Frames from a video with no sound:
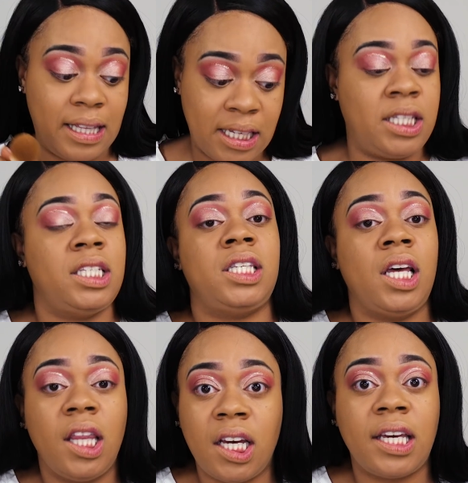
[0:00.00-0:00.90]
This is
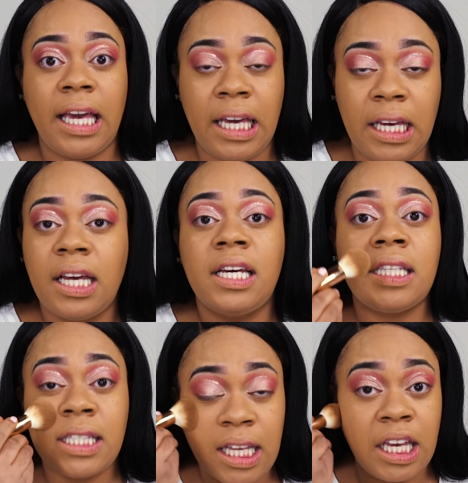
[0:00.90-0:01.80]
the key
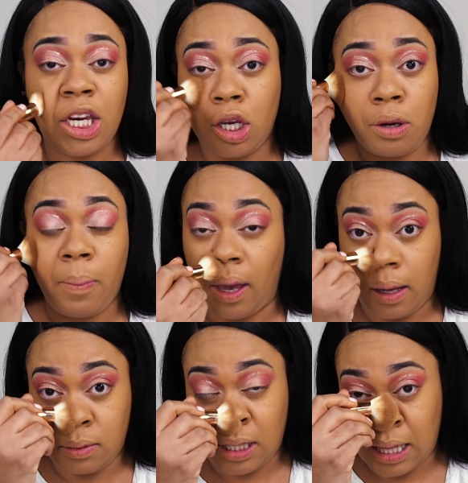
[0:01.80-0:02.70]
to getting your
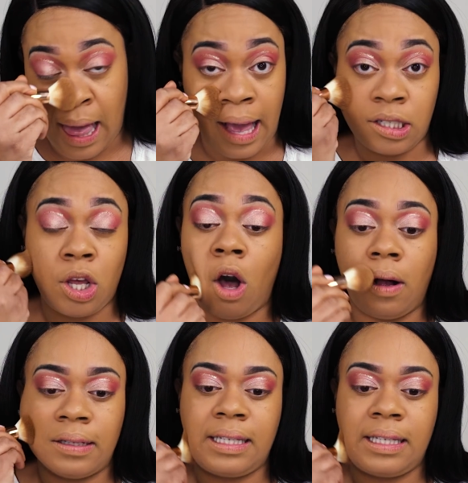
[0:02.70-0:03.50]
makeup to last all